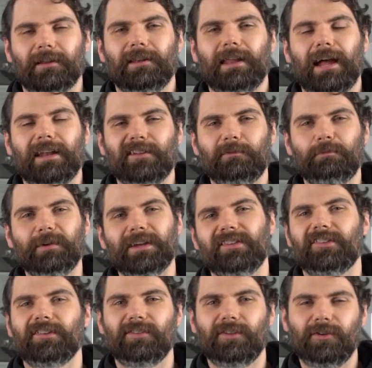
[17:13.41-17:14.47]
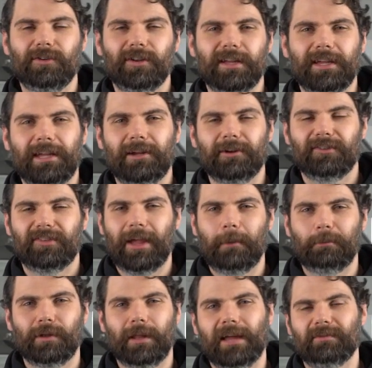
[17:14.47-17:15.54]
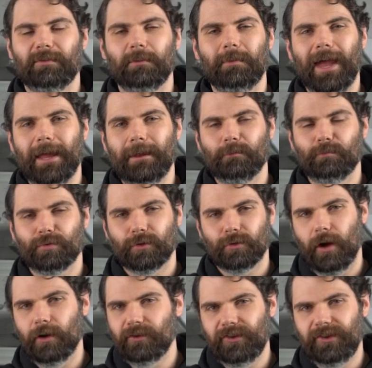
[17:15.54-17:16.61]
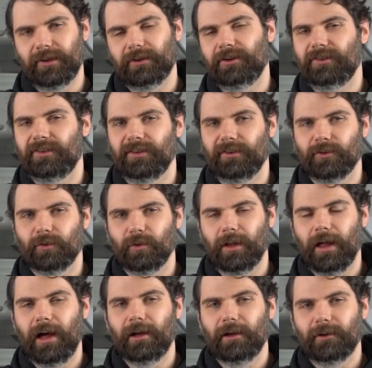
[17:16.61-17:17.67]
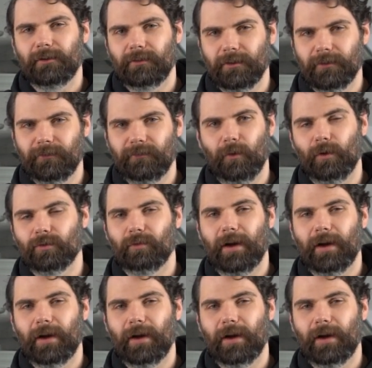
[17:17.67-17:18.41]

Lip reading: Now, this beast of a unit here is our Plazmaman Pro Series intercooler for the Ford